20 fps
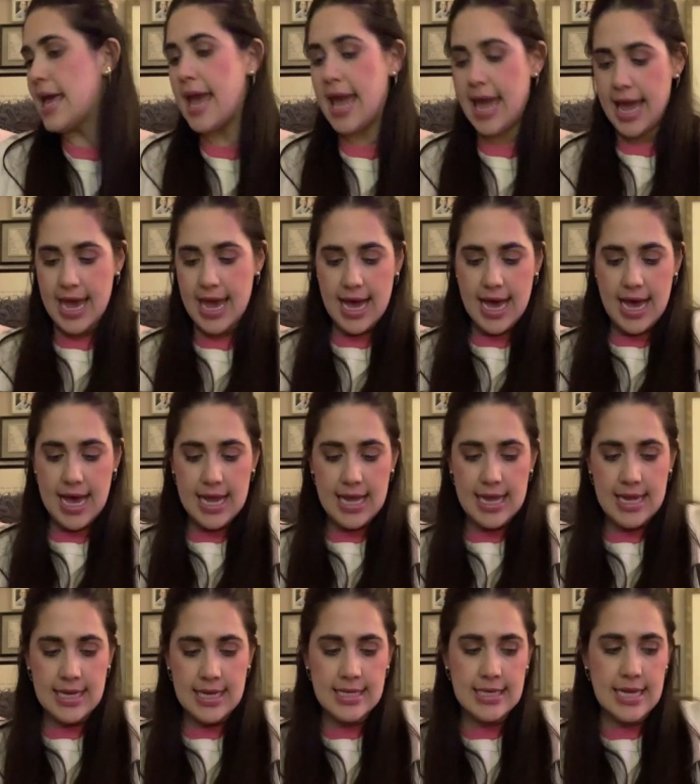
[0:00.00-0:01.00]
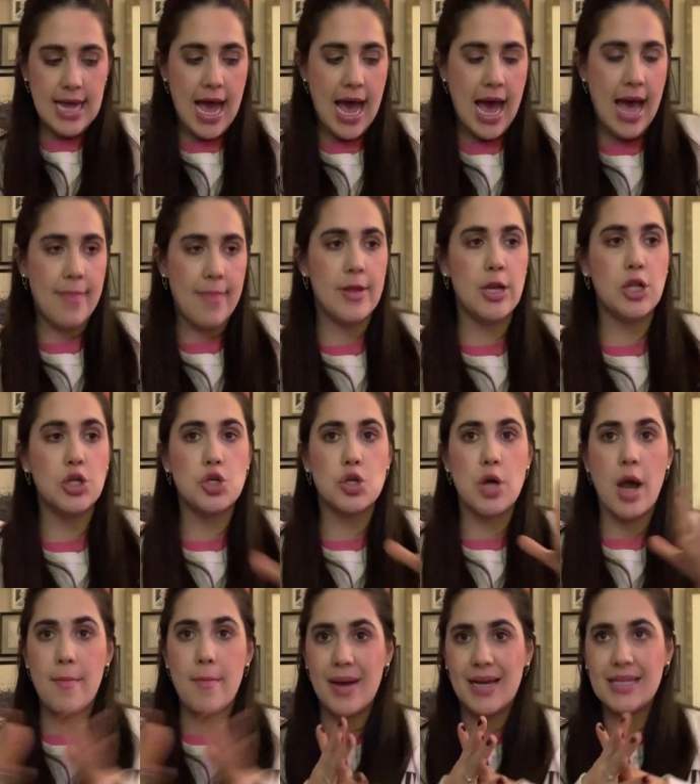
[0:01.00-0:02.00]
And I'm going to
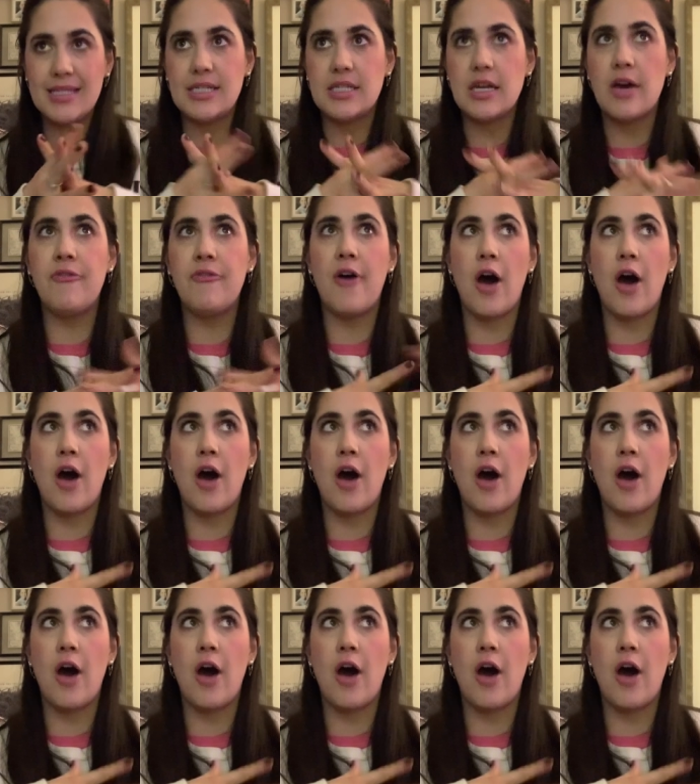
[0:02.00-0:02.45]
drop my stuff